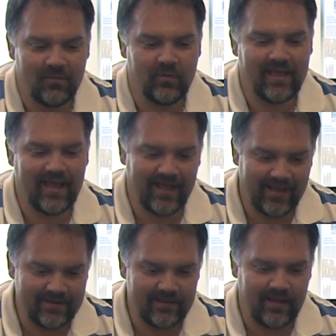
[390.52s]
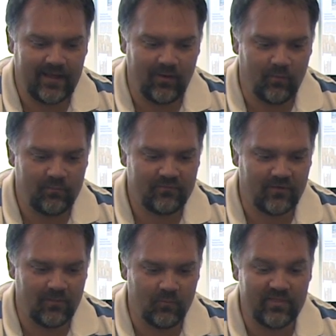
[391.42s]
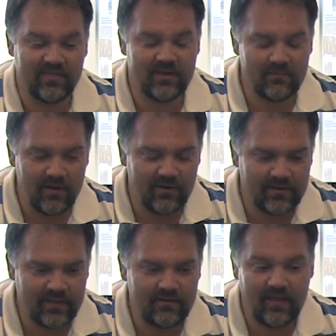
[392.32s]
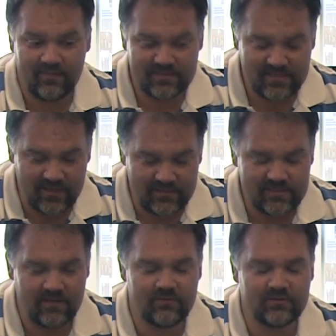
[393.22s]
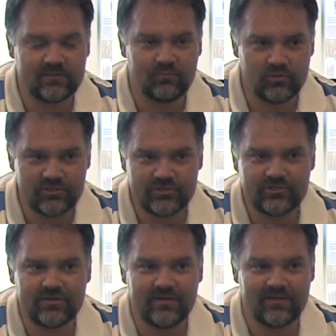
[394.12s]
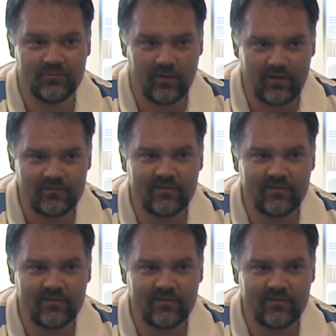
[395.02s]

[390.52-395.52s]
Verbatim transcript: we had help from within American at the sales level to push as well,